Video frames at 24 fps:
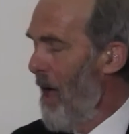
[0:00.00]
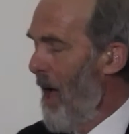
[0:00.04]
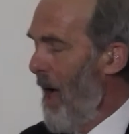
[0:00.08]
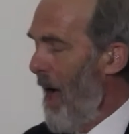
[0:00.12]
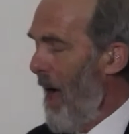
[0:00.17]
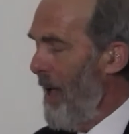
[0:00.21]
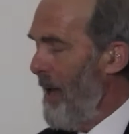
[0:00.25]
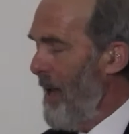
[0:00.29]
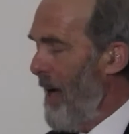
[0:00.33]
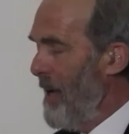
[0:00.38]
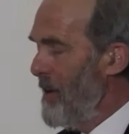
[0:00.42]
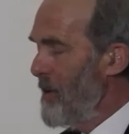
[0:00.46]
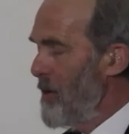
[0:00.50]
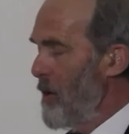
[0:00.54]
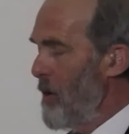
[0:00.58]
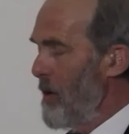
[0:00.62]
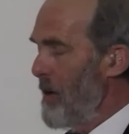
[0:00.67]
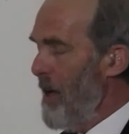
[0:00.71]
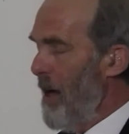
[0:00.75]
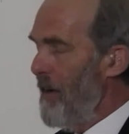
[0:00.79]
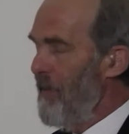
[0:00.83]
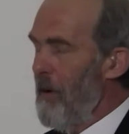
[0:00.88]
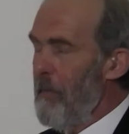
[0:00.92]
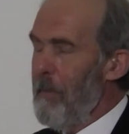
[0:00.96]
And I knew
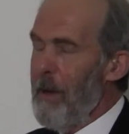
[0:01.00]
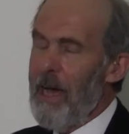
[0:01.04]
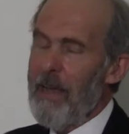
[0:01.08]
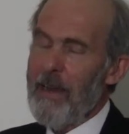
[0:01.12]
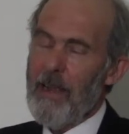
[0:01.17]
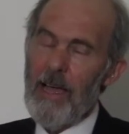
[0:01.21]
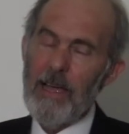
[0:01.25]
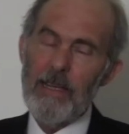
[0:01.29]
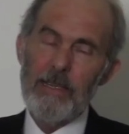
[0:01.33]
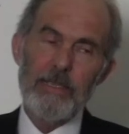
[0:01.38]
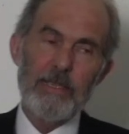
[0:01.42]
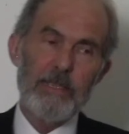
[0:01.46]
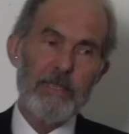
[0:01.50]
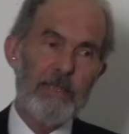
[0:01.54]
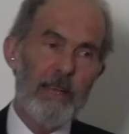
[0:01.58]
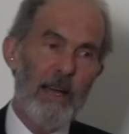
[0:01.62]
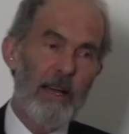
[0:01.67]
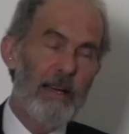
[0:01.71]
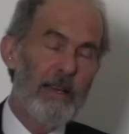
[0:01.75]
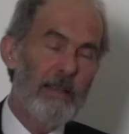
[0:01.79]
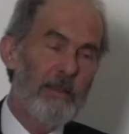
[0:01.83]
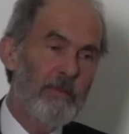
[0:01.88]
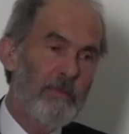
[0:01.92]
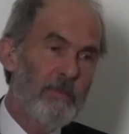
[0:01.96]
enough about
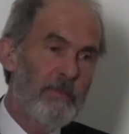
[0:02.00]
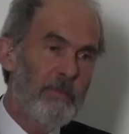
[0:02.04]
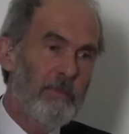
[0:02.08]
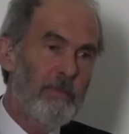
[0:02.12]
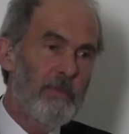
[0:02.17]
Einstein